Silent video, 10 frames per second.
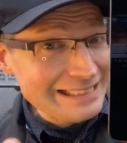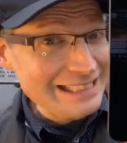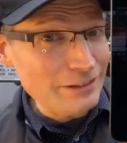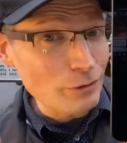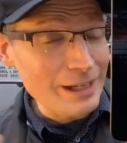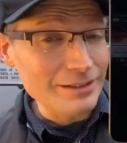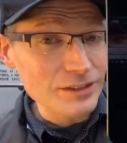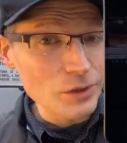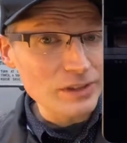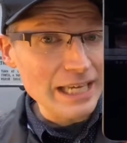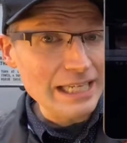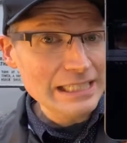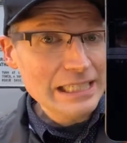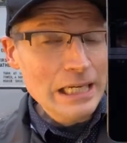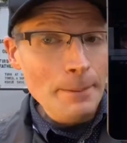of the rain on Tuesday.
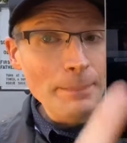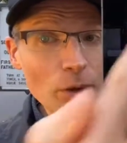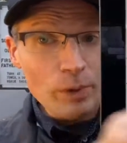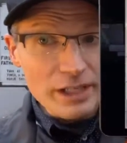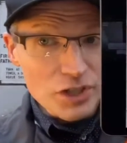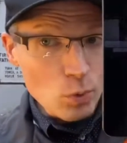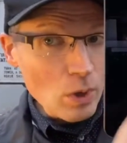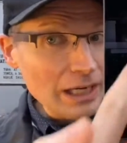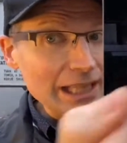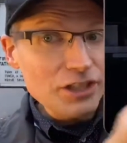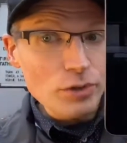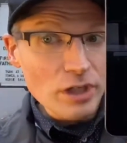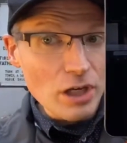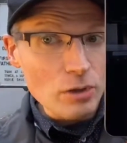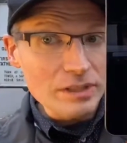But we just want to let you
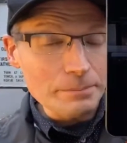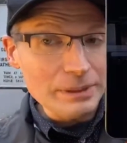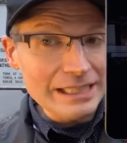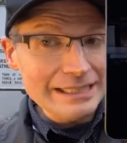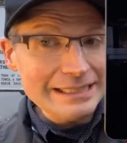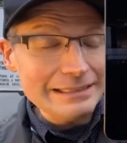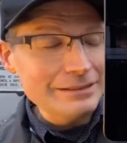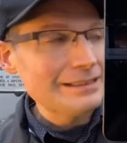know to please